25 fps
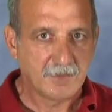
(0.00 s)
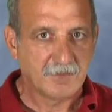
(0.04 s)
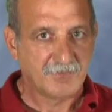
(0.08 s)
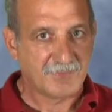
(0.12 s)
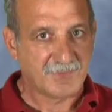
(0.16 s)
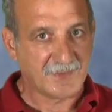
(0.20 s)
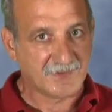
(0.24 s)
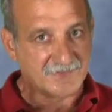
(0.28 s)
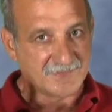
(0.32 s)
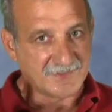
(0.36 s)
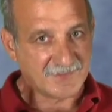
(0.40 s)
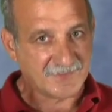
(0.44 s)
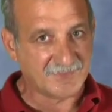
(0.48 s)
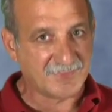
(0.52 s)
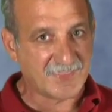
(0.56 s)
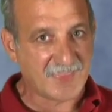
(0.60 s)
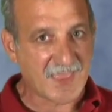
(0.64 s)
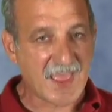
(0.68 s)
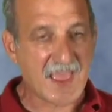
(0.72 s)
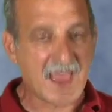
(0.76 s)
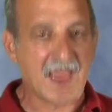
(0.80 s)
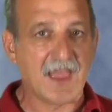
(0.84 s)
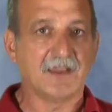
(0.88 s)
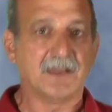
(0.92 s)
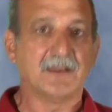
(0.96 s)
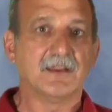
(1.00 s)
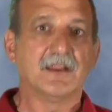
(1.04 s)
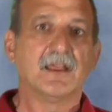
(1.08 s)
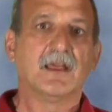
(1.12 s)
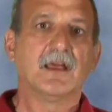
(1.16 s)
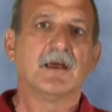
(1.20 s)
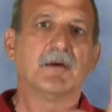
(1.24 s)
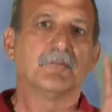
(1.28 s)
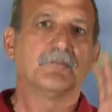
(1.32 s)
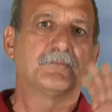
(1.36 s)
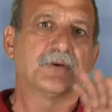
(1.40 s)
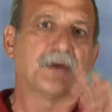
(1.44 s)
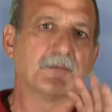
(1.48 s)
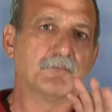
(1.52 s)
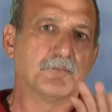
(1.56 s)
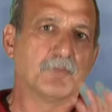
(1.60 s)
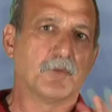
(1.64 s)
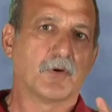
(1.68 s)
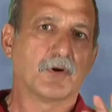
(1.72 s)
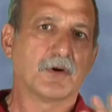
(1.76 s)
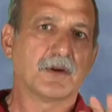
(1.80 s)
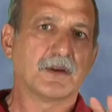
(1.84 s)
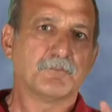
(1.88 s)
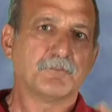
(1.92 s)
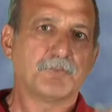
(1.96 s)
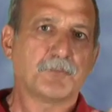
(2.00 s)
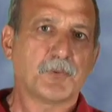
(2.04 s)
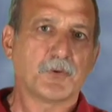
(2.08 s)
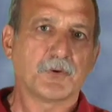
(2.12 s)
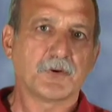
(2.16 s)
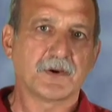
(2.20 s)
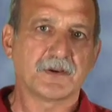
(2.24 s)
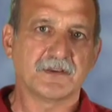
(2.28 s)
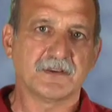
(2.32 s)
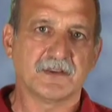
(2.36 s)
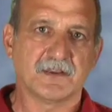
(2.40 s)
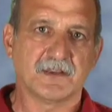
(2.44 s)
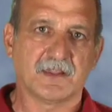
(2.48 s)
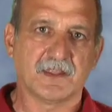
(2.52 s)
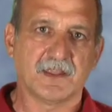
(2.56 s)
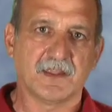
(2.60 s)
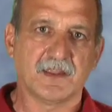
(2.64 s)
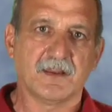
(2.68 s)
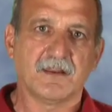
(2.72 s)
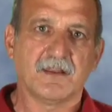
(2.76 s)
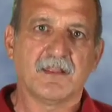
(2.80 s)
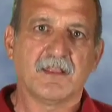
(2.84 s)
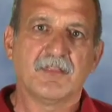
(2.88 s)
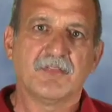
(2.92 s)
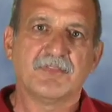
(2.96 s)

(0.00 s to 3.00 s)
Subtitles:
They did that, but more importantly,